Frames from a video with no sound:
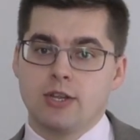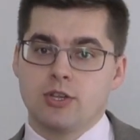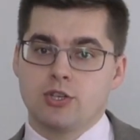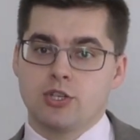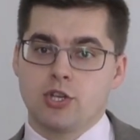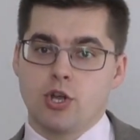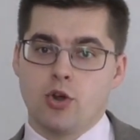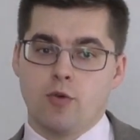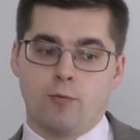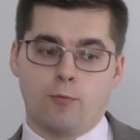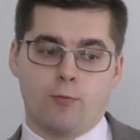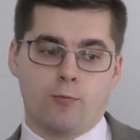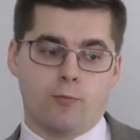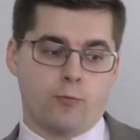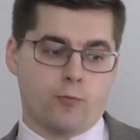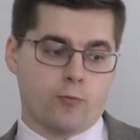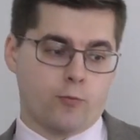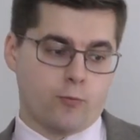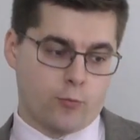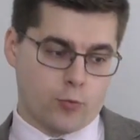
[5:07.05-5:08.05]
So
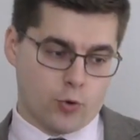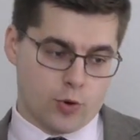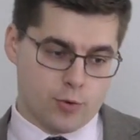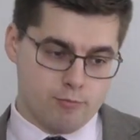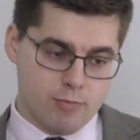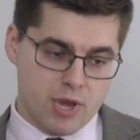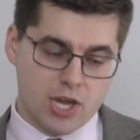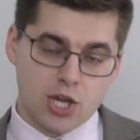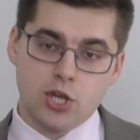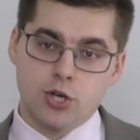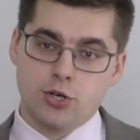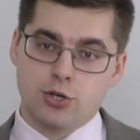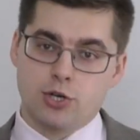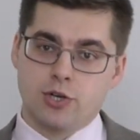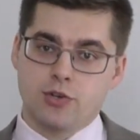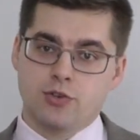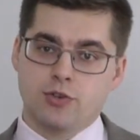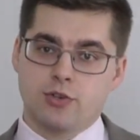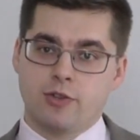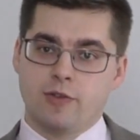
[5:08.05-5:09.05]
for many
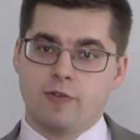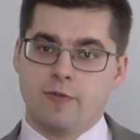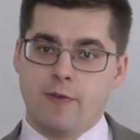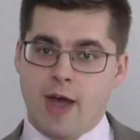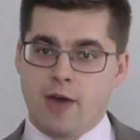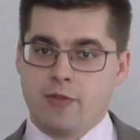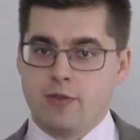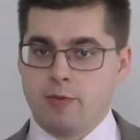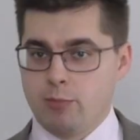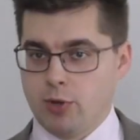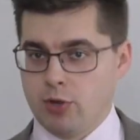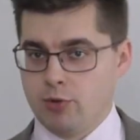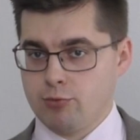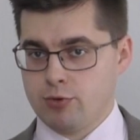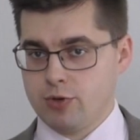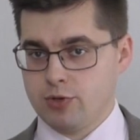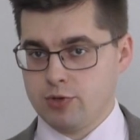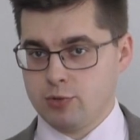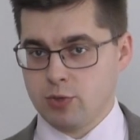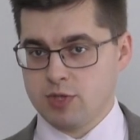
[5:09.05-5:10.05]
years, the fact that
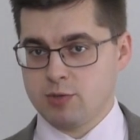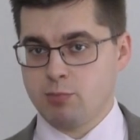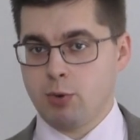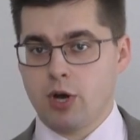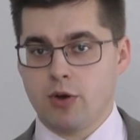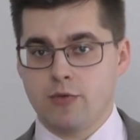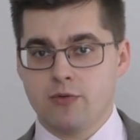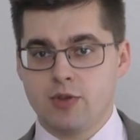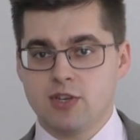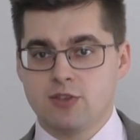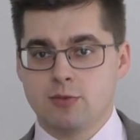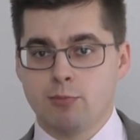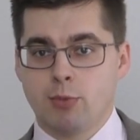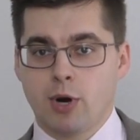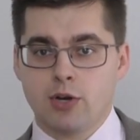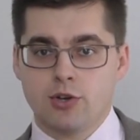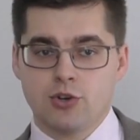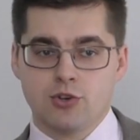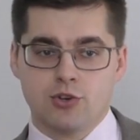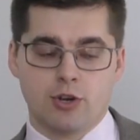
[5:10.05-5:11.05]
Belarus was part of the Eastern
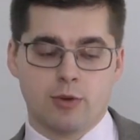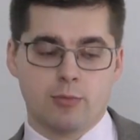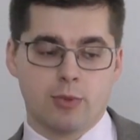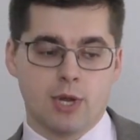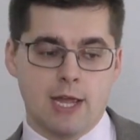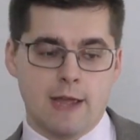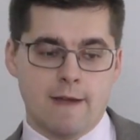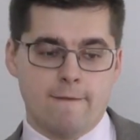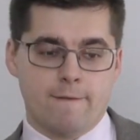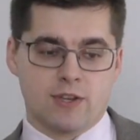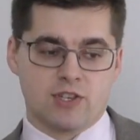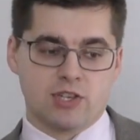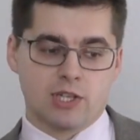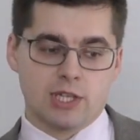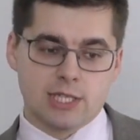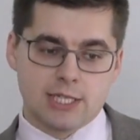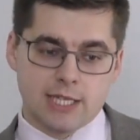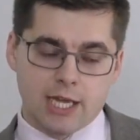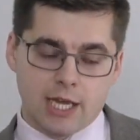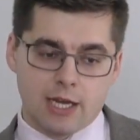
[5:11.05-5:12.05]
Partnership
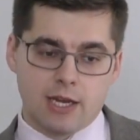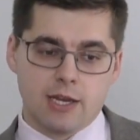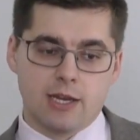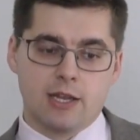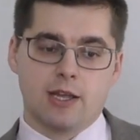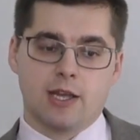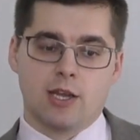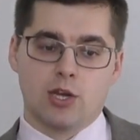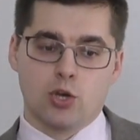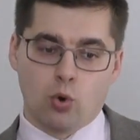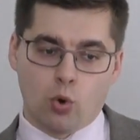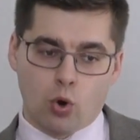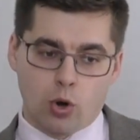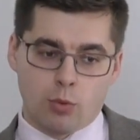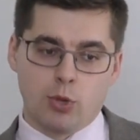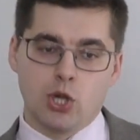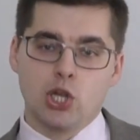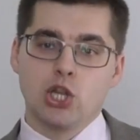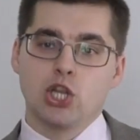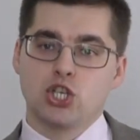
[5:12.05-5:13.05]
facilitated a
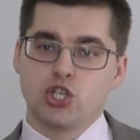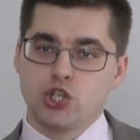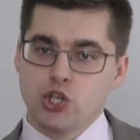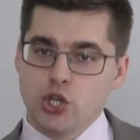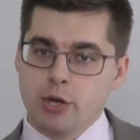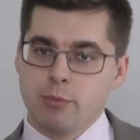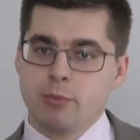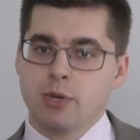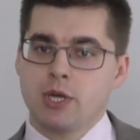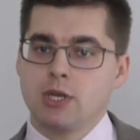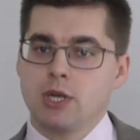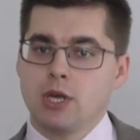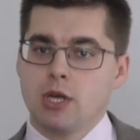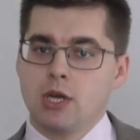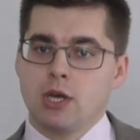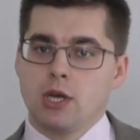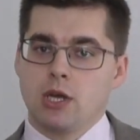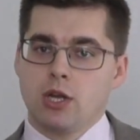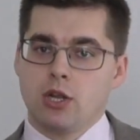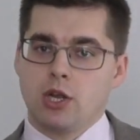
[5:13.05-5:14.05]
normal,
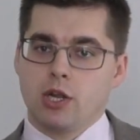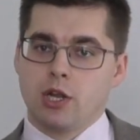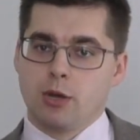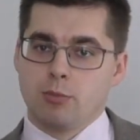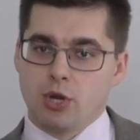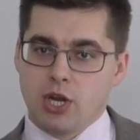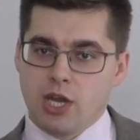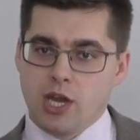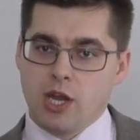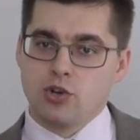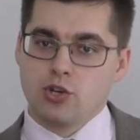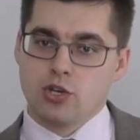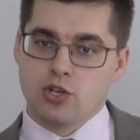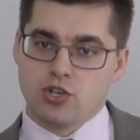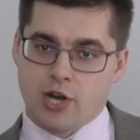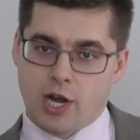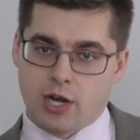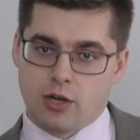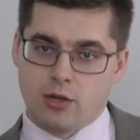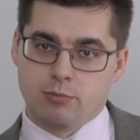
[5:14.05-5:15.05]
legitimate
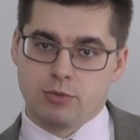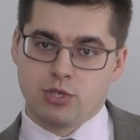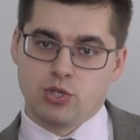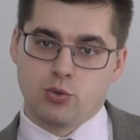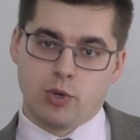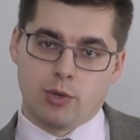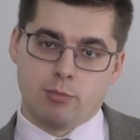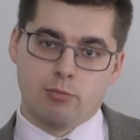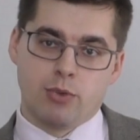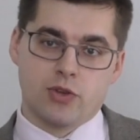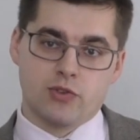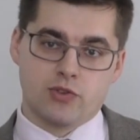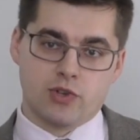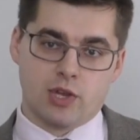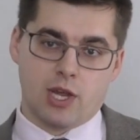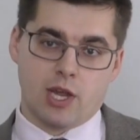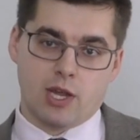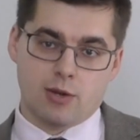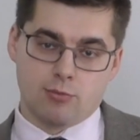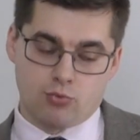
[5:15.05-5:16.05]
communication channel between
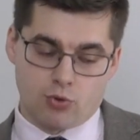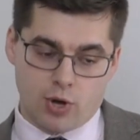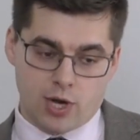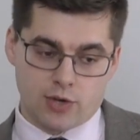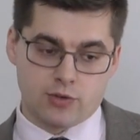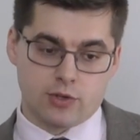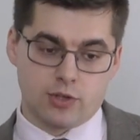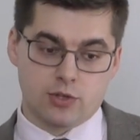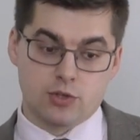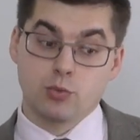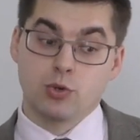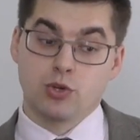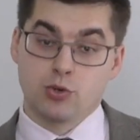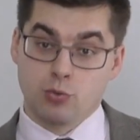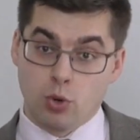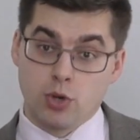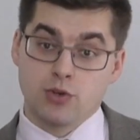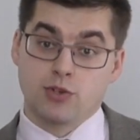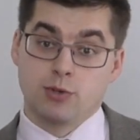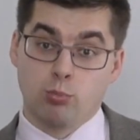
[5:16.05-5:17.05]
Minsk and Brussels,
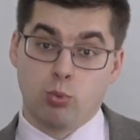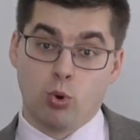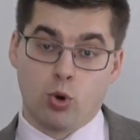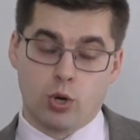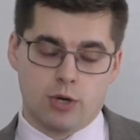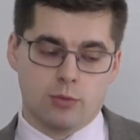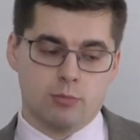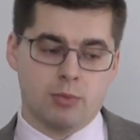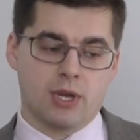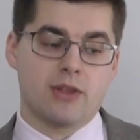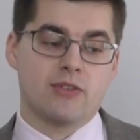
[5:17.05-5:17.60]
which was important.